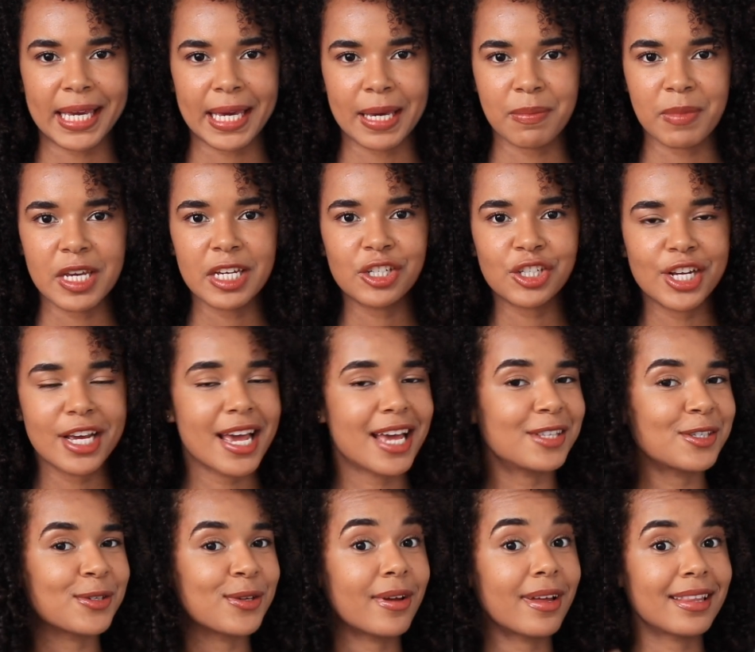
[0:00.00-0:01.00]
image. And
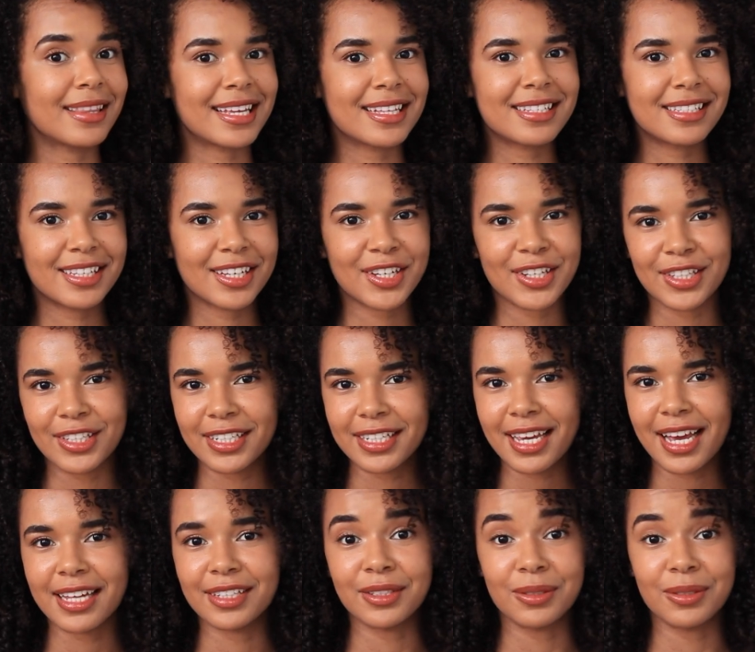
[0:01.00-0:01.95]
so let's take a look at